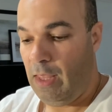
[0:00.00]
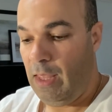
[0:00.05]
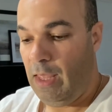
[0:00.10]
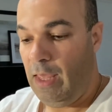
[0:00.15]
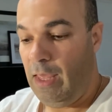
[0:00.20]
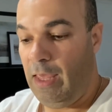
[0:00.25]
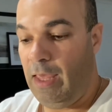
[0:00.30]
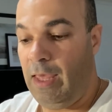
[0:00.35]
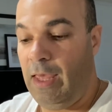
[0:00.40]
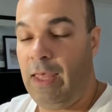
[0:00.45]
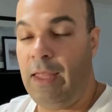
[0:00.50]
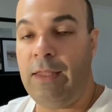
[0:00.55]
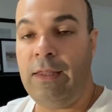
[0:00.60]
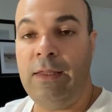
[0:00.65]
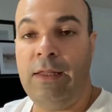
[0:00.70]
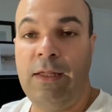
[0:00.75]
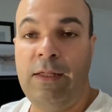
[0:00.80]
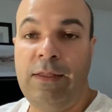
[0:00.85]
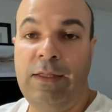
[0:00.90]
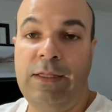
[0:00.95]

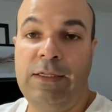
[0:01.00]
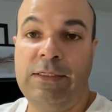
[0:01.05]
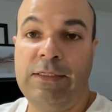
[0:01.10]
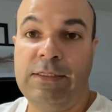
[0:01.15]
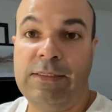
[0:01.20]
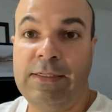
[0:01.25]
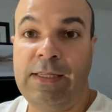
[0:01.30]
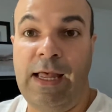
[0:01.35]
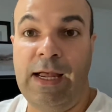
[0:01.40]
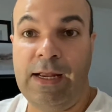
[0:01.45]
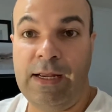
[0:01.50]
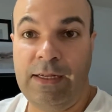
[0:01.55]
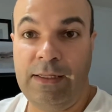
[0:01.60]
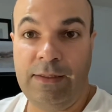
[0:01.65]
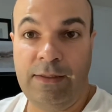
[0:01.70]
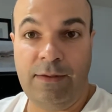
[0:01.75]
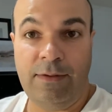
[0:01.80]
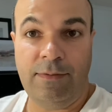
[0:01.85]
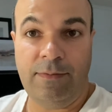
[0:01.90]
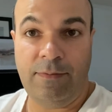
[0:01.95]
And the
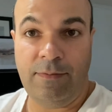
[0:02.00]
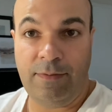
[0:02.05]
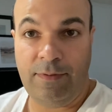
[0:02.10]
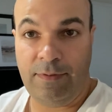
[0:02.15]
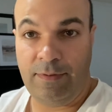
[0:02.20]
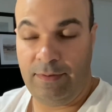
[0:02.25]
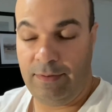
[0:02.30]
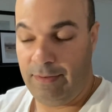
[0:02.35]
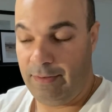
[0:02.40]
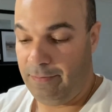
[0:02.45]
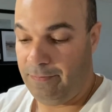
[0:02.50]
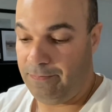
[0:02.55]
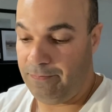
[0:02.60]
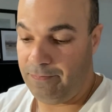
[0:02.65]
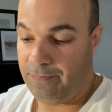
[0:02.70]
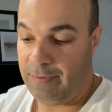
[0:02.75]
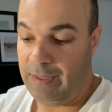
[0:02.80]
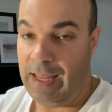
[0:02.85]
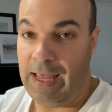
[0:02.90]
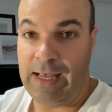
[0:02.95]
second
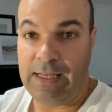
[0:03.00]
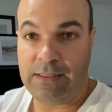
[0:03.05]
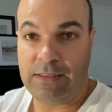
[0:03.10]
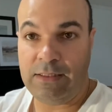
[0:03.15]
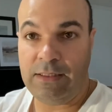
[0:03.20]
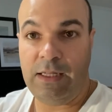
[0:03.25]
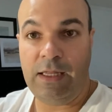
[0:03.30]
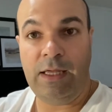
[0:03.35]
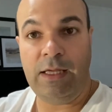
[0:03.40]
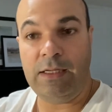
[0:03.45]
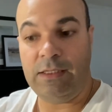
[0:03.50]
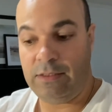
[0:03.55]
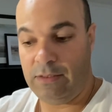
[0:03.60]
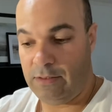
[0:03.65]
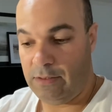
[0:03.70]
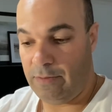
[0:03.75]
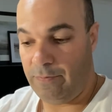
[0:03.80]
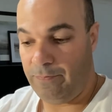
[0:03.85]
test is